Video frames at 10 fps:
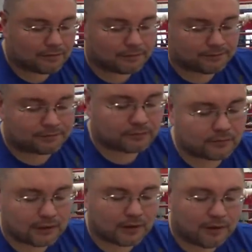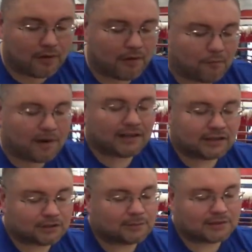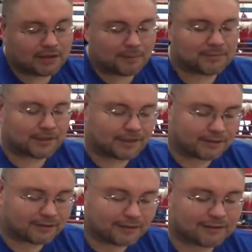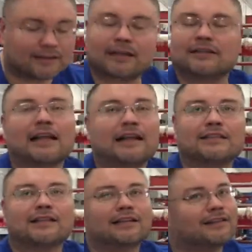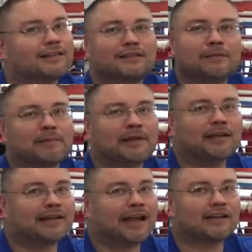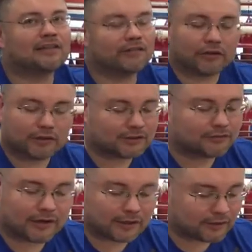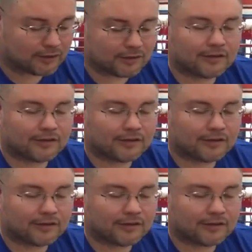don't know shit about boxing. Mikey should be top 10. I think, I, like I said, I think being inactive hurts a fighter.